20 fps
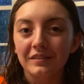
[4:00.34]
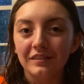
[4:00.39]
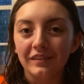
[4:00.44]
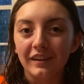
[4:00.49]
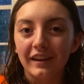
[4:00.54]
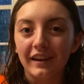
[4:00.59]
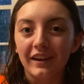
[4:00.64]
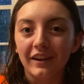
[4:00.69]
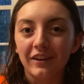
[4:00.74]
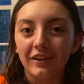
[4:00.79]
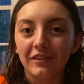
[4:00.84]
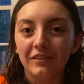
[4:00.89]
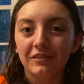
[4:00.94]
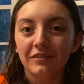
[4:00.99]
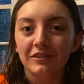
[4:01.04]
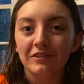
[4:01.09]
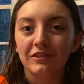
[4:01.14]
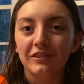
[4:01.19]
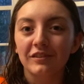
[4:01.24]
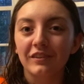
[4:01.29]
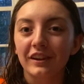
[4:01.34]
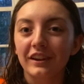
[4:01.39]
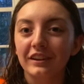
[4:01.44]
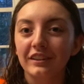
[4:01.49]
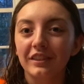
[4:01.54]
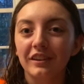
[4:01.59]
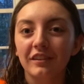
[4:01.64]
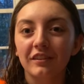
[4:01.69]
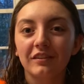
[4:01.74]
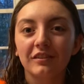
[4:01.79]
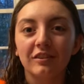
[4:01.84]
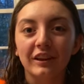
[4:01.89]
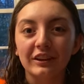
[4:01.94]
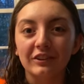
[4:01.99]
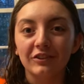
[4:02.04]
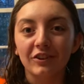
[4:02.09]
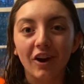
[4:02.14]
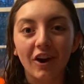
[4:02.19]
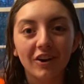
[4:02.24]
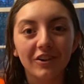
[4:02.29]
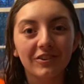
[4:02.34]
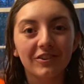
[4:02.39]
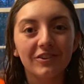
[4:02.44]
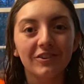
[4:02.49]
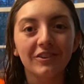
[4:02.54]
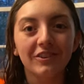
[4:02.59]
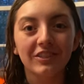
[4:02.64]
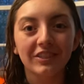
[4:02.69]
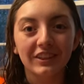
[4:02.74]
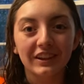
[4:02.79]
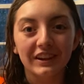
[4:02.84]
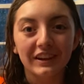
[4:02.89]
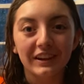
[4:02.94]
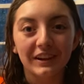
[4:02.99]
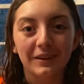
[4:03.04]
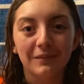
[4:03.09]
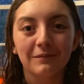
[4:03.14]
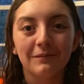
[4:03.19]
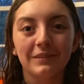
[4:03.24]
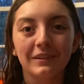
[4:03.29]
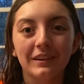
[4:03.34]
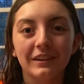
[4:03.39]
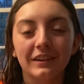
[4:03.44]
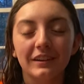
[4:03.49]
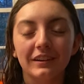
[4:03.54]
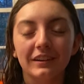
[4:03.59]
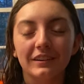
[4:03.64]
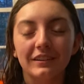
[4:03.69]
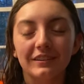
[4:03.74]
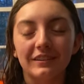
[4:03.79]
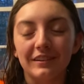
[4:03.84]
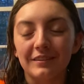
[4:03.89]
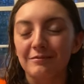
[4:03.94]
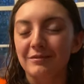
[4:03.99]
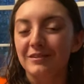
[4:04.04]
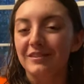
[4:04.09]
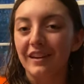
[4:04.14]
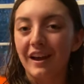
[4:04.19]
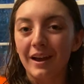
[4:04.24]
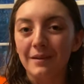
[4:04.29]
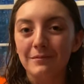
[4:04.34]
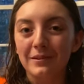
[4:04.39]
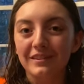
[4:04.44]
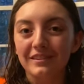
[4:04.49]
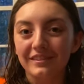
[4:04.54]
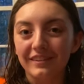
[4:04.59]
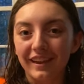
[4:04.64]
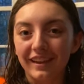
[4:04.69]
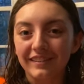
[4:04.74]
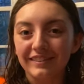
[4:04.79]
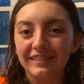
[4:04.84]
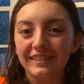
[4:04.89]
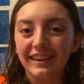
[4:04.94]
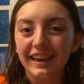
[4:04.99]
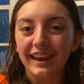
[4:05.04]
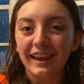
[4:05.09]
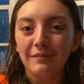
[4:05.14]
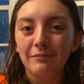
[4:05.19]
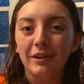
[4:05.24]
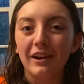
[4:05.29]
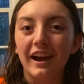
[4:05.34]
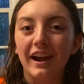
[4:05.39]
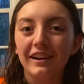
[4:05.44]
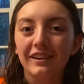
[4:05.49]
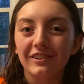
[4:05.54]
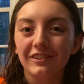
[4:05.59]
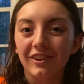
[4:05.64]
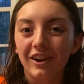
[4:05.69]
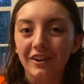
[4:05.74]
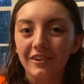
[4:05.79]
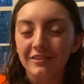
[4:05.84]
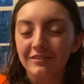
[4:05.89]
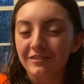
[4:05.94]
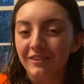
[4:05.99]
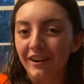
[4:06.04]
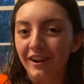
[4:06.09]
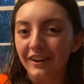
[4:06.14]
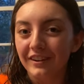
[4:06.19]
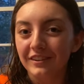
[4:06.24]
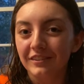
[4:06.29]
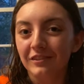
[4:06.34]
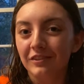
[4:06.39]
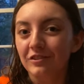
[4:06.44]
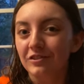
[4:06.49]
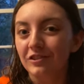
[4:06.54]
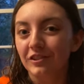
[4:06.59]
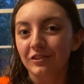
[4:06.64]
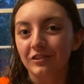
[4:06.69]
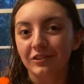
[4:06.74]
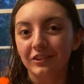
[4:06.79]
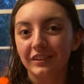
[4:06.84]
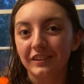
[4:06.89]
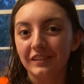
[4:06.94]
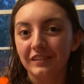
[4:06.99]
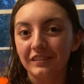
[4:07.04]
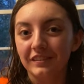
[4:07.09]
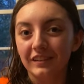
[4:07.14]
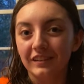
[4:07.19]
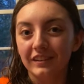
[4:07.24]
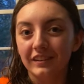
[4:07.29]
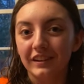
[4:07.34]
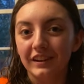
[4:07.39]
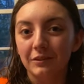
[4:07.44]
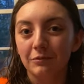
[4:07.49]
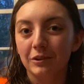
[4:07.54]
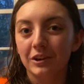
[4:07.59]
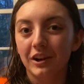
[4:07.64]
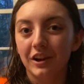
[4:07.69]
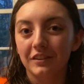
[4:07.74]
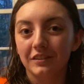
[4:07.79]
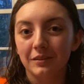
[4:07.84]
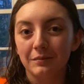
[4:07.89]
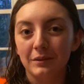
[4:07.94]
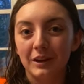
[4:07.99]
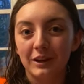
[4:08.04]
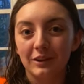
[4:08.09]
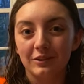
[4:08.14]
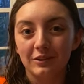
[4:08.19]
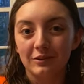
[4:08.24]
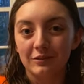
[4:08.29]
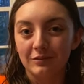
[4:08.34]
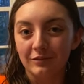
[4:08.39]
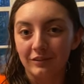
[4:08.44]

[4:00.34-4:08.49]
Sails, which is like this like nautical theme. The Simon Says game, and I had a lot of fun because it was just really silly and we got to make new